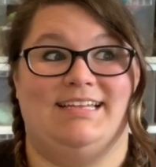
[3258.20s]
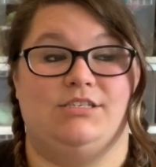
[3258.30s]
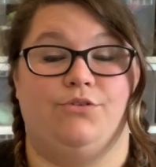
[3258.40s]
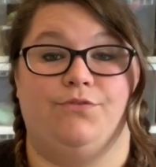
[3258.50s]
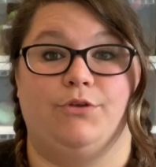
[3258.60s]

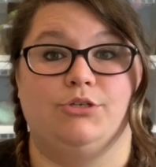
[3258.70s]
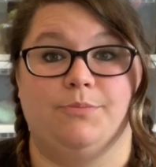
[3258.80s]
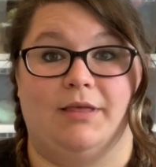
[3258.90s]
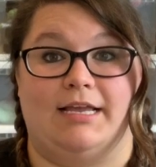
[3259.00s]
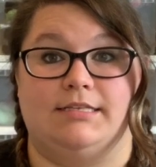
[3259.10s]
so future
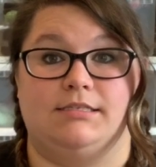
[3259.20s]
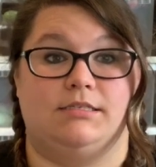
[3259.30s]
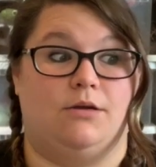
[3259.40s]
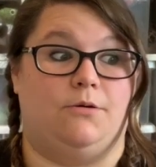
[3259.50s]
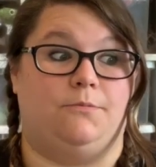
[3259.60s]
plans.
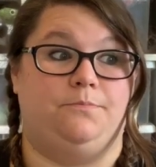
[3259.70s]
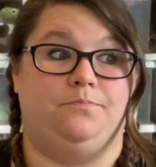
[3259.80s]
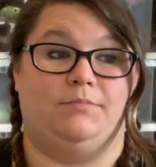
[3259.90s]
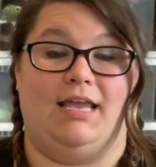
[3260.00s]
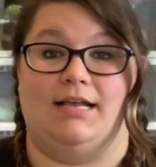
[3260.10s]
So
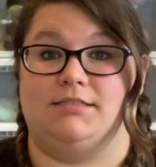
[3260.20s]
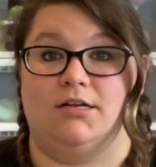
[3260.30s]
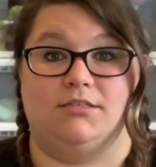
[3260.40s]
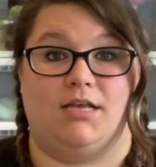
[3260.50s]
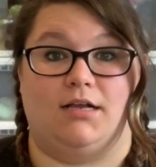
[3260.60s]
casting
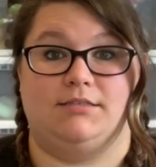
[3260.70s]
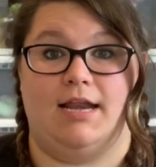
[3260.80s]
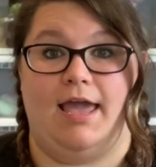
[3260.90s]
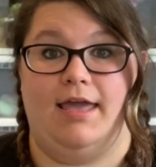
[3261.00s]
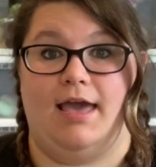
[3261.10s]
on socks
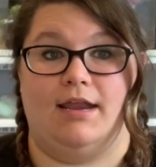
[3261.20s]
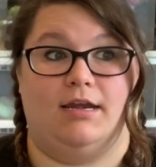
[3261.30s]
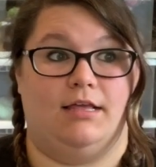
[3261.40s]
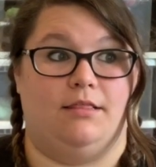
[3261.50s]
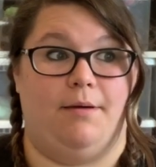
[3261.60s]
today,
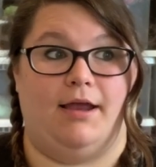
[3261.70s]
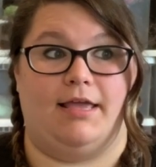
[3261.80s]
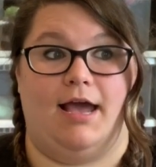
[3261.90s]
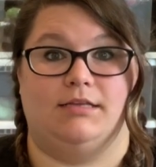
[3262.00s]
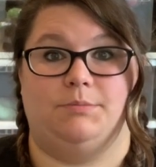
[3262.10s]
editing the
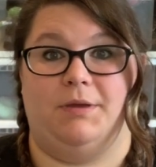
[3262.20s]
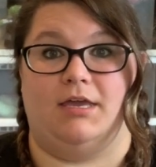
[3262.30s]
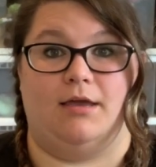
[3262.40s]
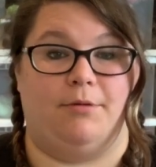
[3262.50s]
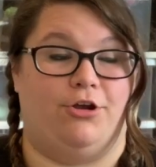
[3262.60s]
podcast,
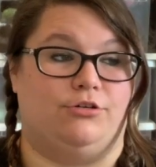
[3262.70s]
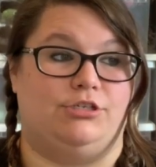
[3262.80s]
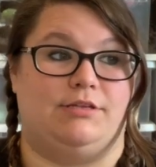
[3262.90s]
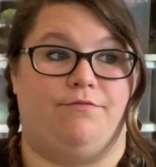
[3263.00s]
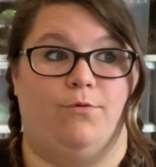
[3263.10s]
picking up my
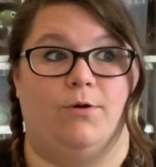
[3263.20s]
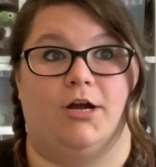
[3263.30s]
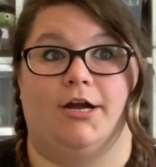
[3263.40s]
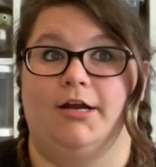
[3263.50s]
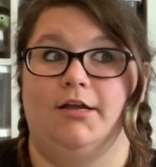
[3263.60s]
groceries at
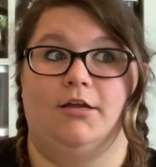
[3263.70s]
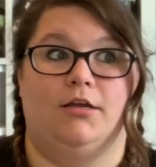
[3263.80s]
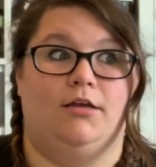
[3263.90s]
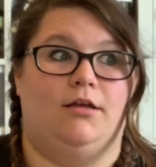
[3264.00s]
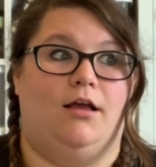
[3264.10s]
4.
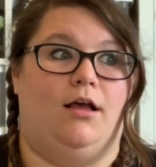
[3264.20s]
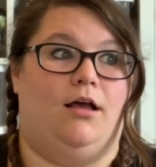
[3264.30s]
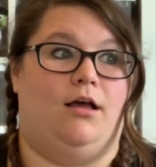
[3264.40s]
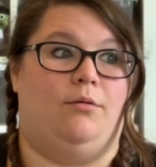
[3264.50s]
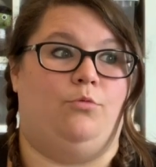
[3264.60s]

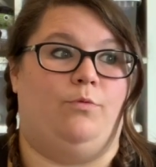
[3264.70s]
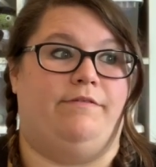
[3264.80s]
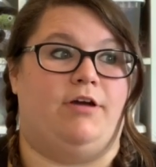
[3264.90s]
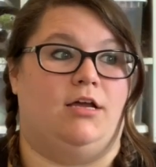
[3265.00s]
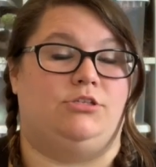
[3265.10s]

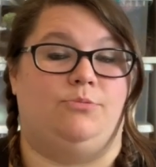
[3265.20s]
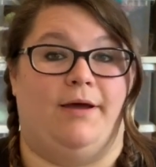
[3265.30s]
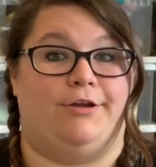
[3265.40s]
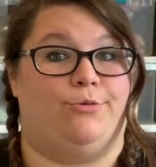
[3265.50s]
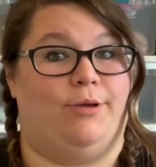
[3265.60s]
We've got to
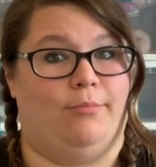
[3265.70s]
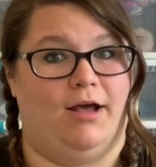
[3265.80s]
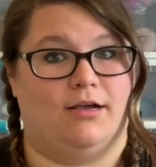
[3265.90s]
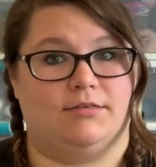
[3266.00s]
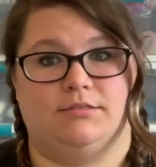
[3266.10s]
buy a new
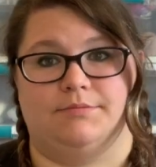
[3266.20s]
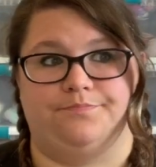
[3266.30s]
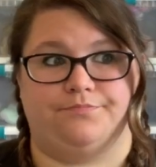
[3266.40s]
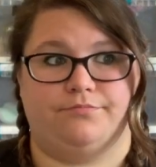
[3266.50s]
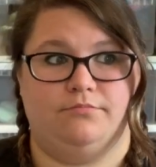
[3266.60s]
mailbox.
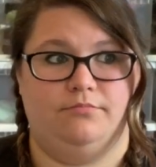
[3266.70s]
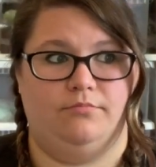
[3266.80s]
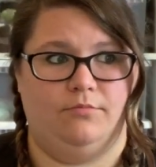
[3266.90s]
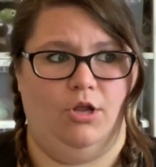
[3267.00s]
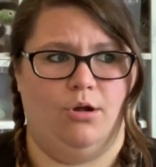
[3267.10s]

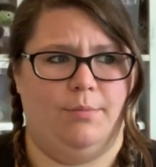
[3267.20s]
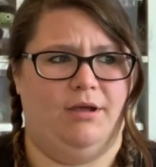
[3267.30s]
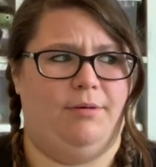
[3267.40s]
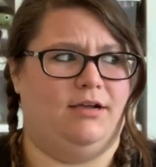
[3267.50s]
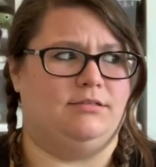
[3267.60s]
Our
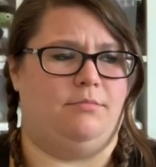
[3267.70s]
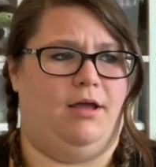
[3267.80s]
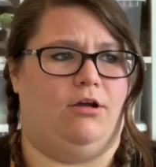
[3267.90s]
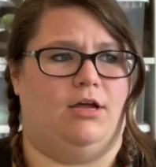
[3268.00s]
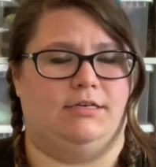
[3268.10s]
mailbox
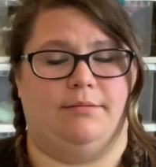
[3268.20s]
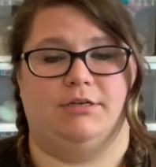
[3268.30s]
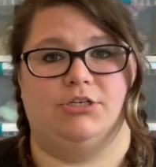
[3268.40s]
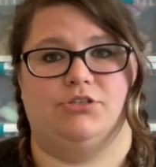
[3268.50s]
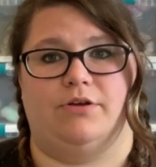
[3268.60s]
somehow got
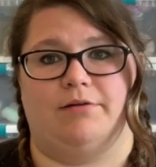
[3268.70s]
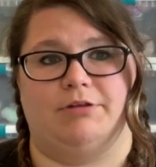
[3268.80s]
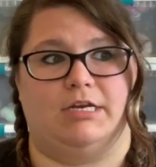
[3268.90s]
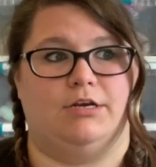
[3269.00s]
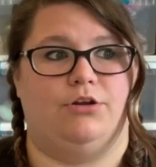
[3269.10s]
damaged, so now
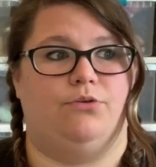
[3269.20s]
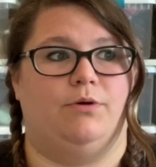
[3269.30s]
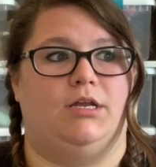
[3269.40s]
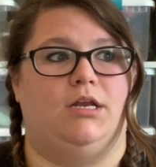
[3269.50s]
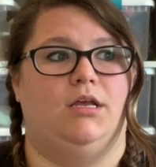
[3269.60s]
we need a new
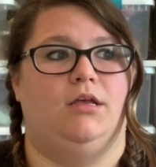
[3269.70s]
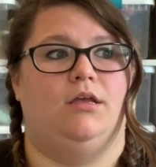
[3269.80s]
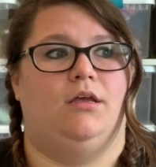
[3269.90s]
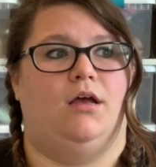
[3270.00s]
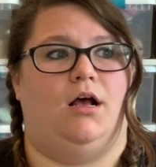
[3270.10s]
one.
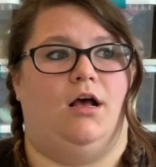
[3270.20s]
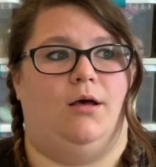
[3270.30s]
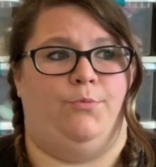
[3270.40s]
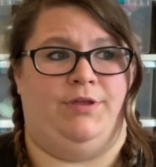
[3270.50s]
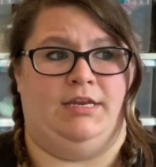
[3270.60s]

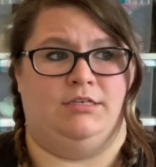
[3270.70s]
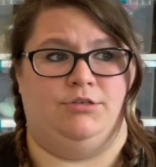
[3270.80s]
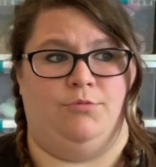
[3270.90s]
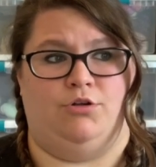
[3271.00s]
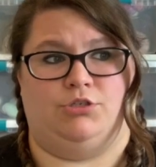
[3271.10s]
We need
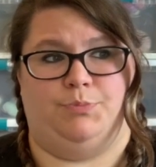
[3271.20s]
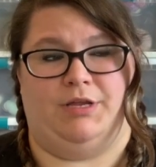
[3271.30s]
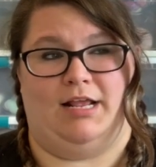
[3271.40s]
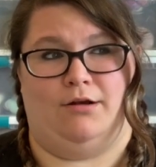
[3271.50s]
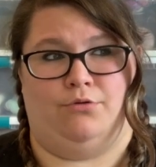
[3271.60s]
to mulch,
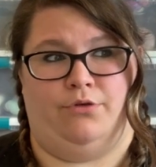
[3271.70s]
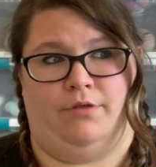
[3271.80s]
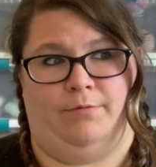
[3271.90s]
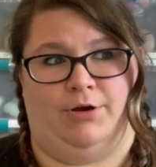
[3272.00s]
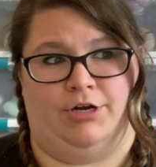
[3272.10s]
but I don't know
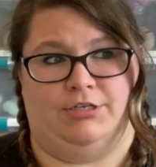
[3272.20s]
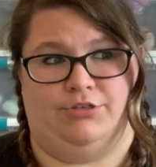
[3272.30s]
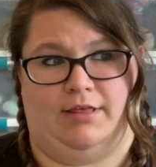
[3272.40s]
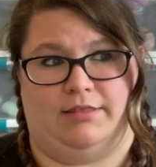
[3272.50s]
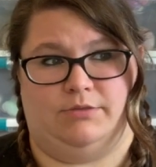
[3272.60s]
that we're going to
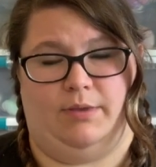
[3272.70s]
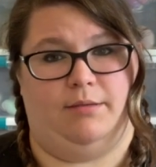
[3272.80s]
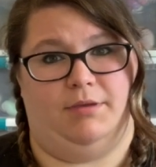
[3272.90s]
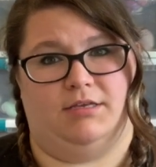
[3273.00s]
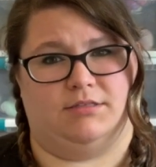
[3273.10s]
do that this
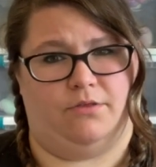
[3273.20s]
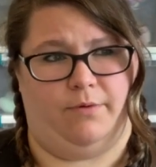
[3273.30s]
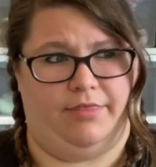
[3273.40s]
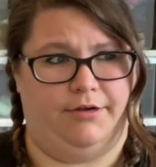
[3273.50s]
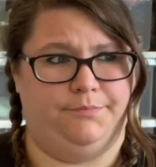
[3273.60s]
weekend because of the
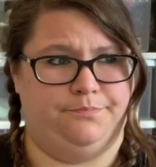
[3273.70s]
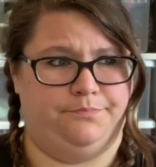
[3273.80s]
weather.